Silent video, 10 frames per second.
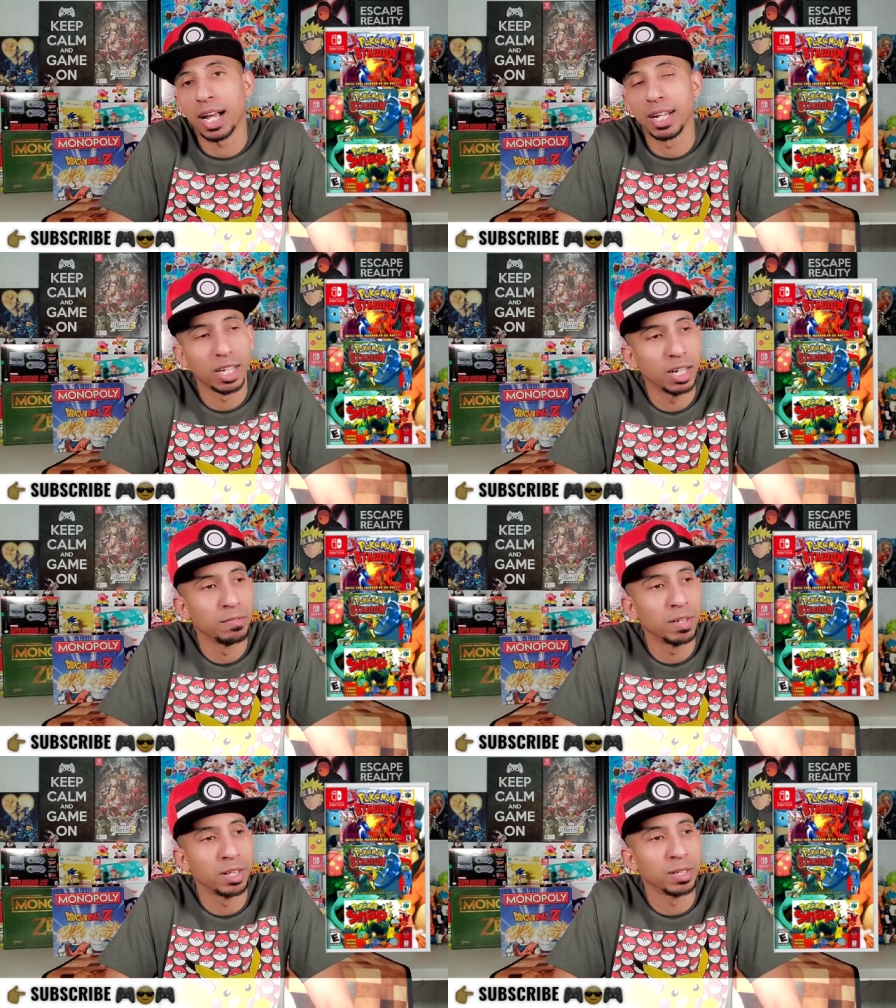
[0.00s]
I
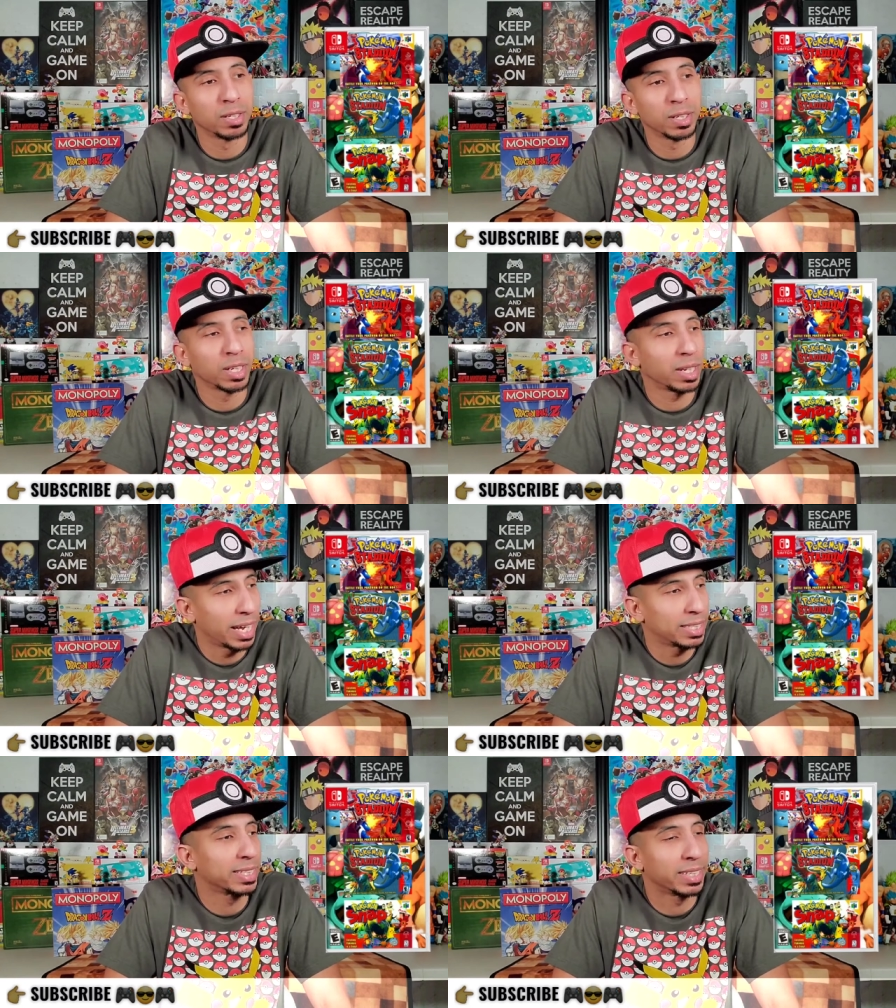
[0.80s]
love the, the, the
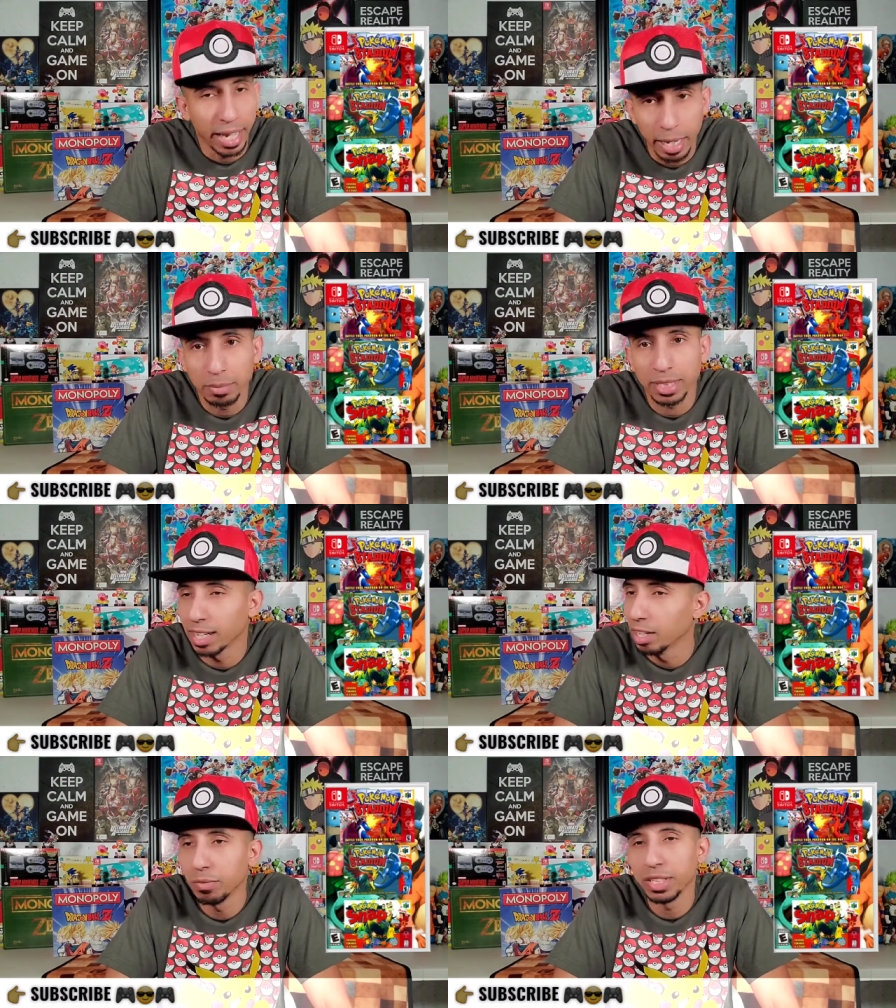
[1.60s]
classic games. I
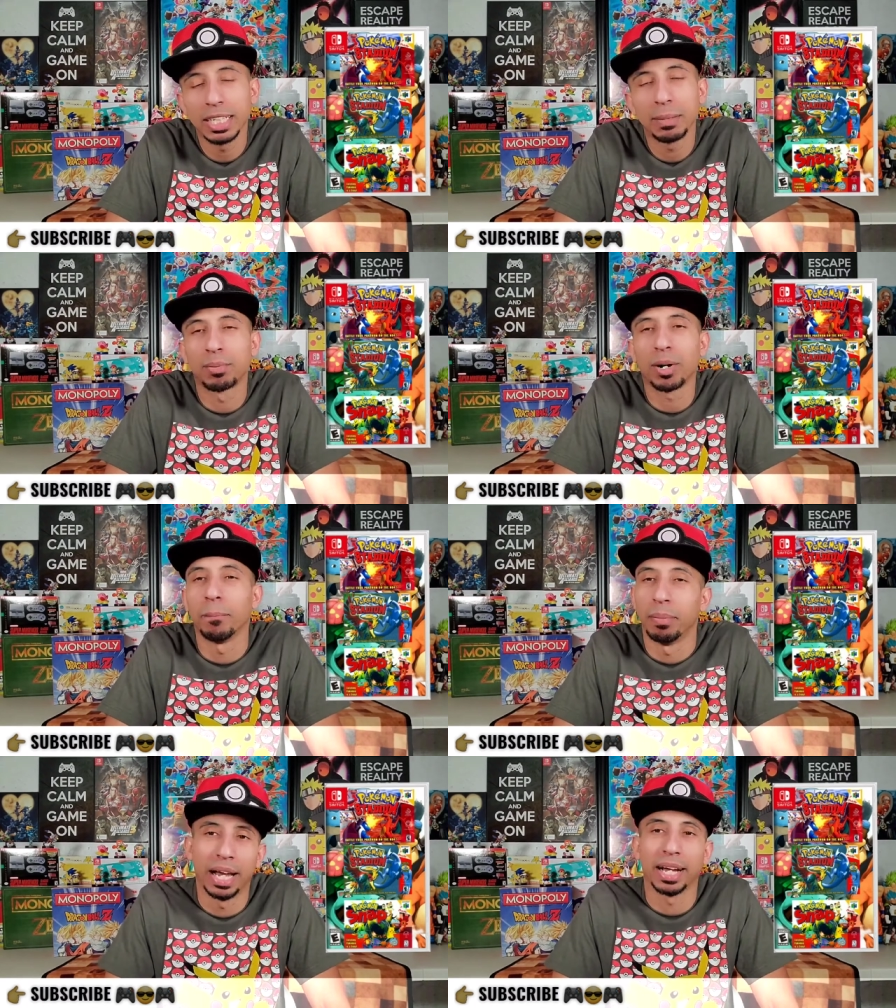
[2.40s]
love when they get
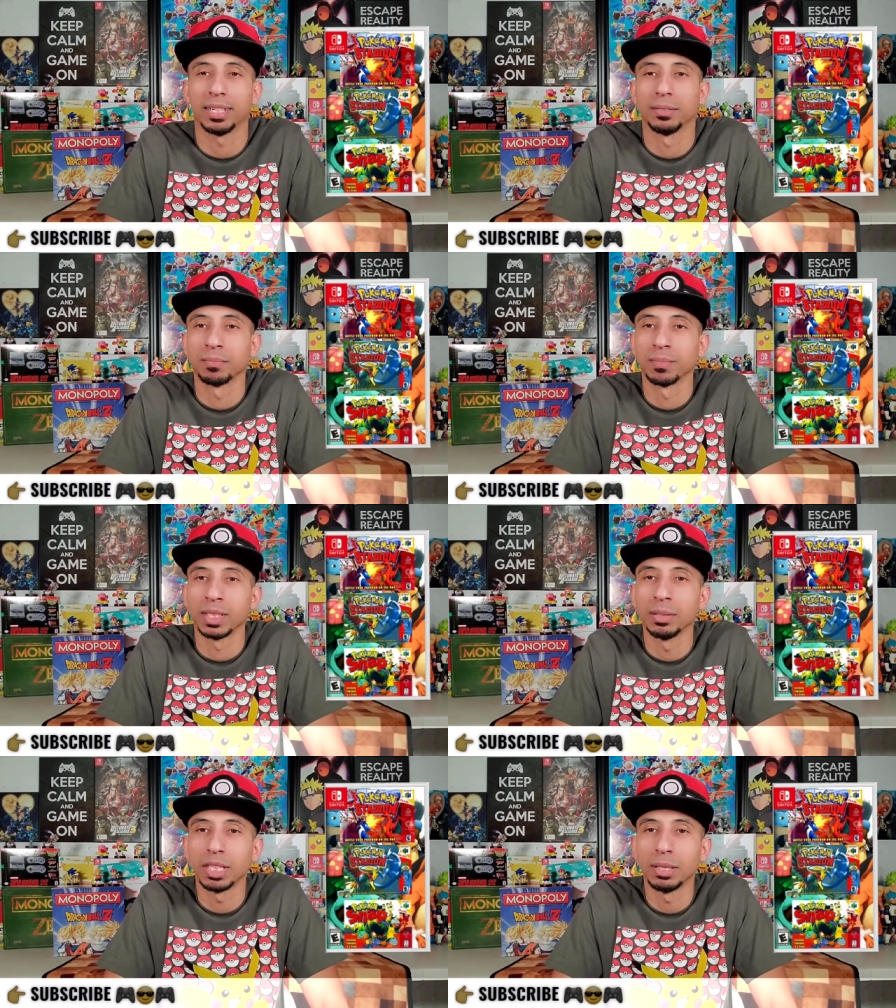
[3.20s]
brought back. You know
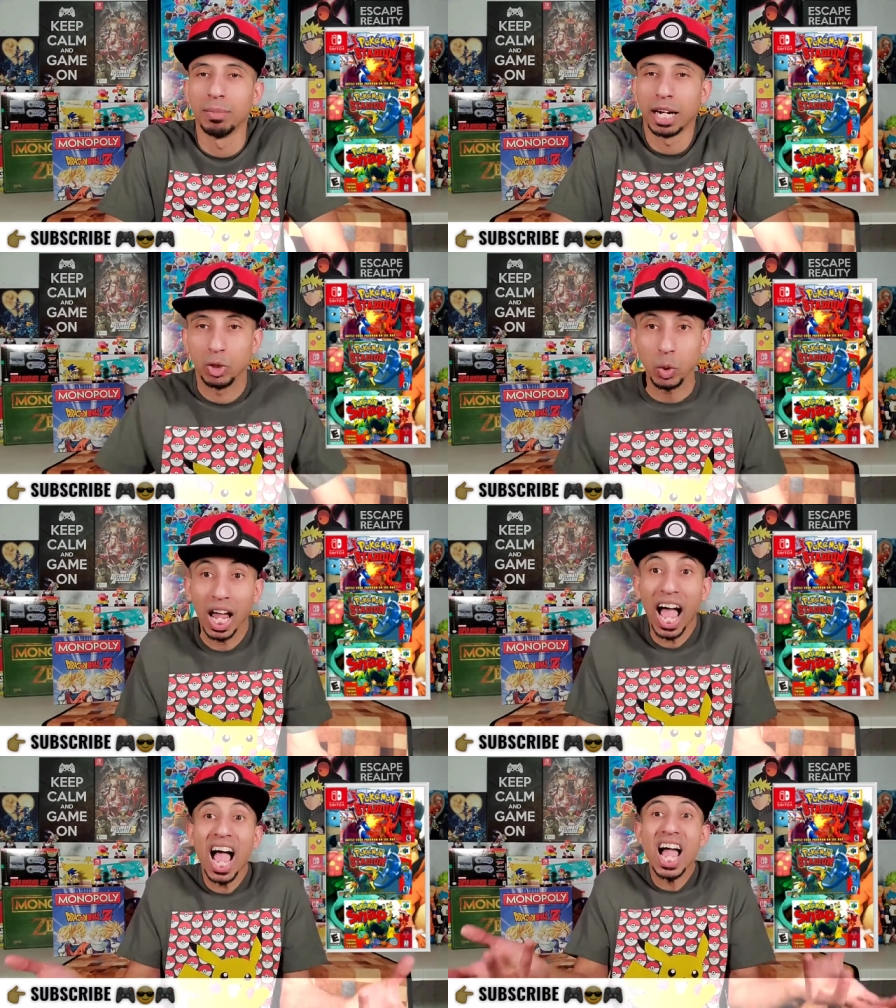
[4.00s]
what I'm saying? Back to
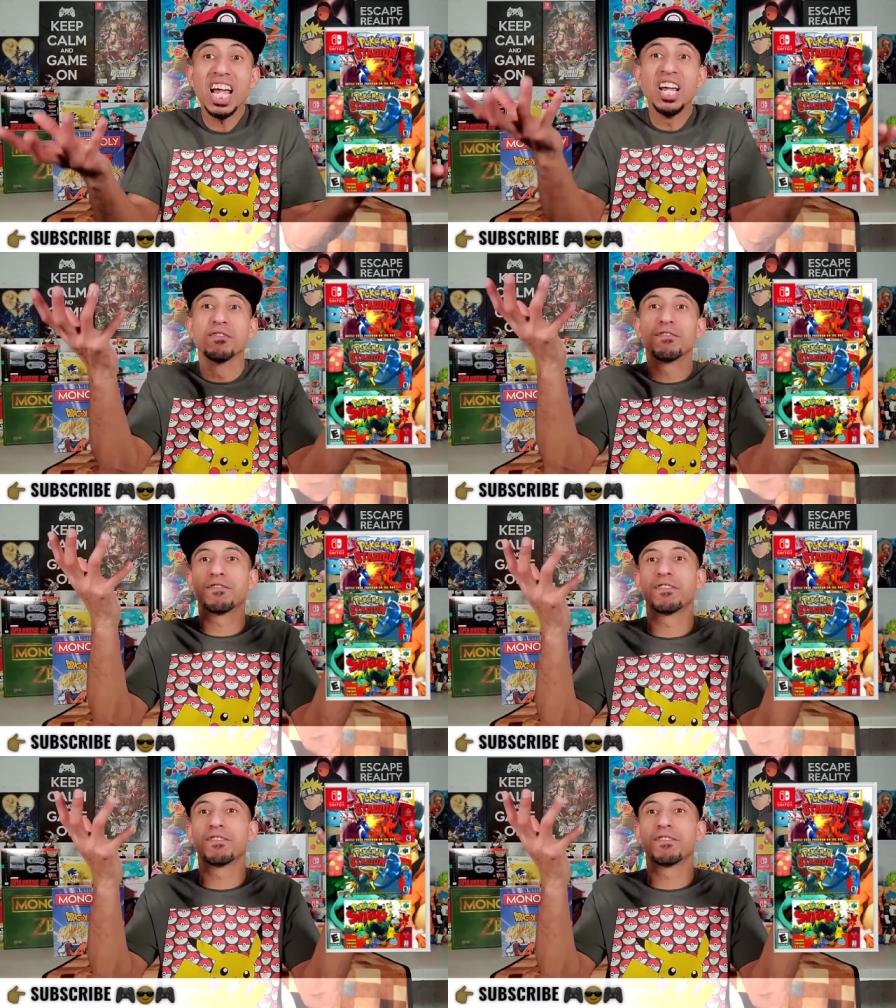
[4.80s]
life!